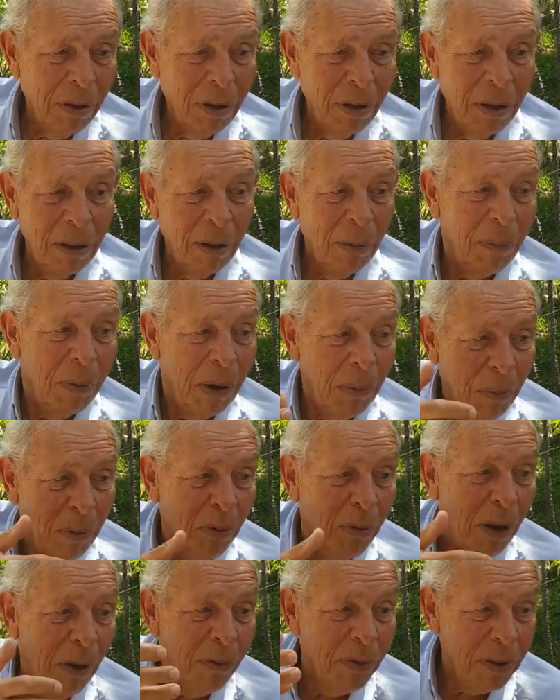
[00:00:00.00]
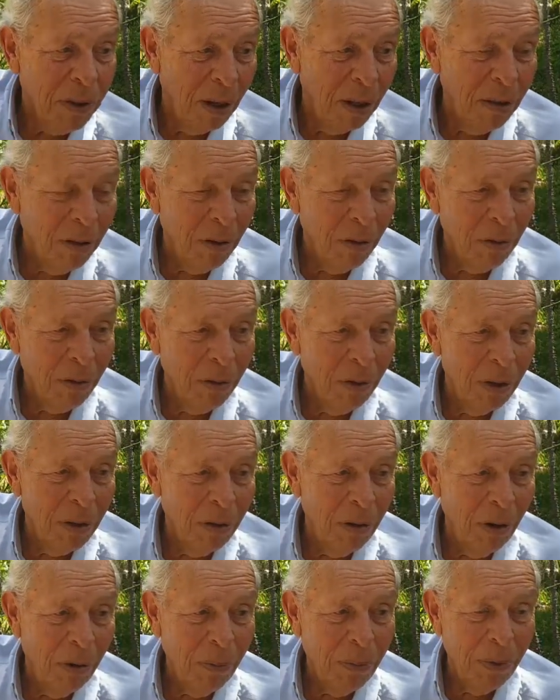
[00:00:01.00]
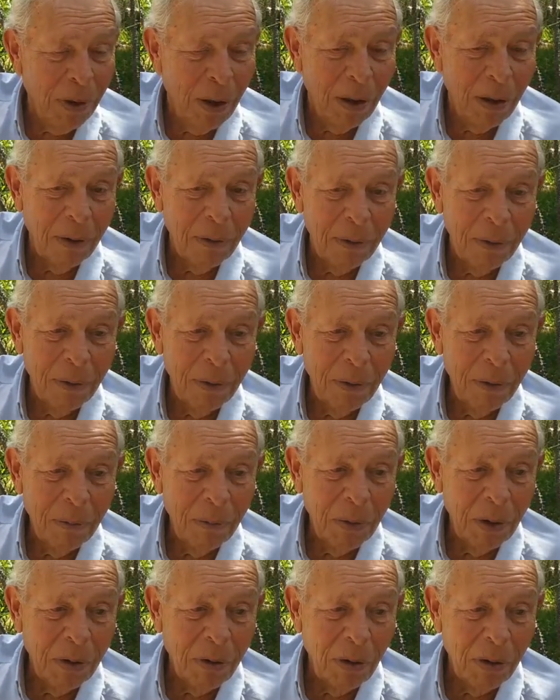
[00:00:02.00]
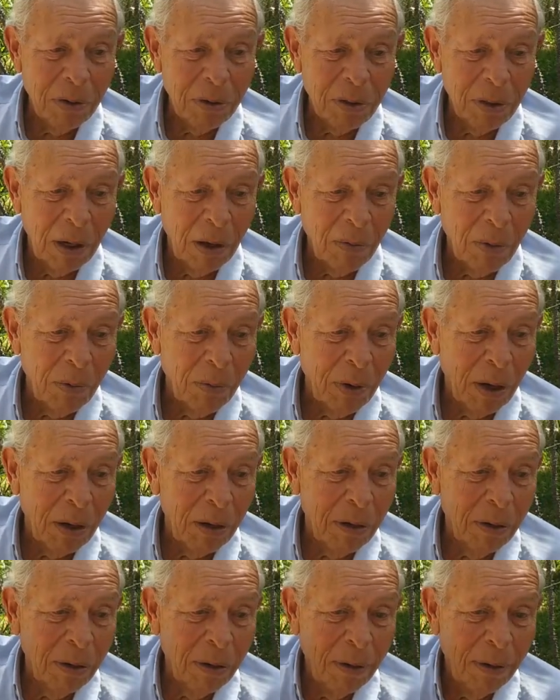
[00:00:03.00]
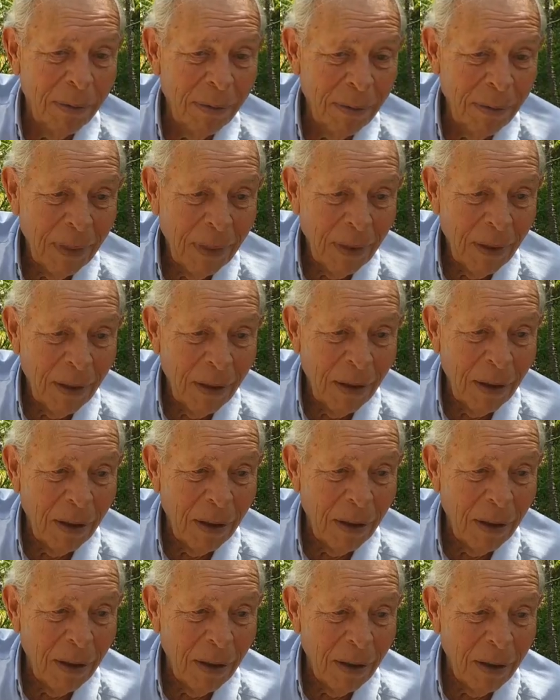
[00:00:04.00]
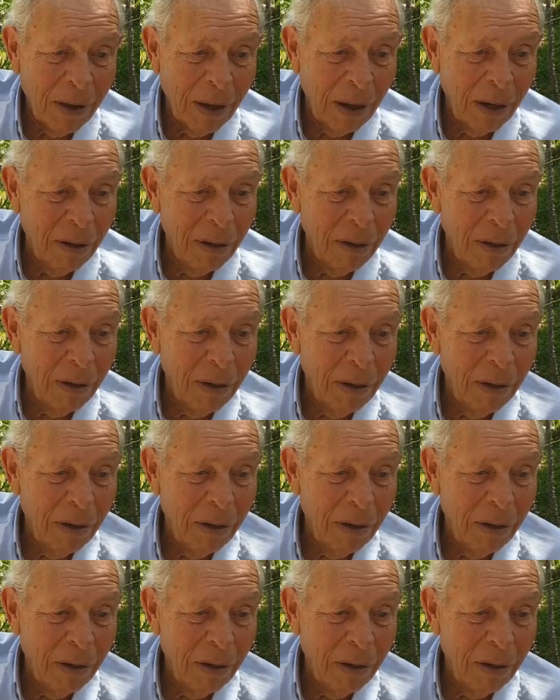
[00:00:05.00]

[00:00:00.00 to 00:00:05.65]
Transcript: and the people who have sent you to Ethiopia because everyone uh, can